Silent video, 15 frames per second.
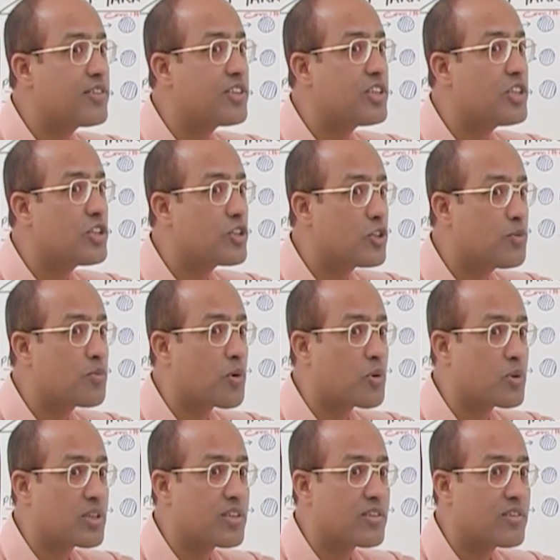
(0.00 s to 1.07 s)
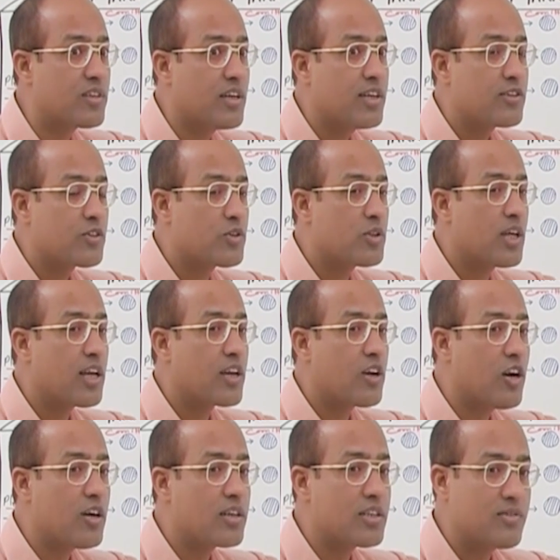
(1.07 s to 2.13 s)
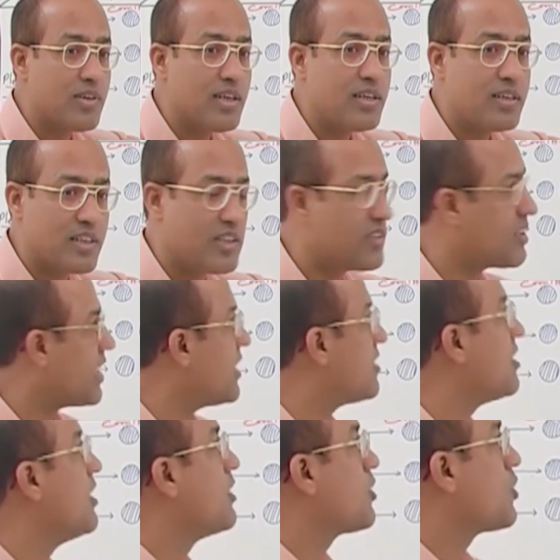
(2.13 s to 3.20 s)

CD3 proteins. So they are not even T cells.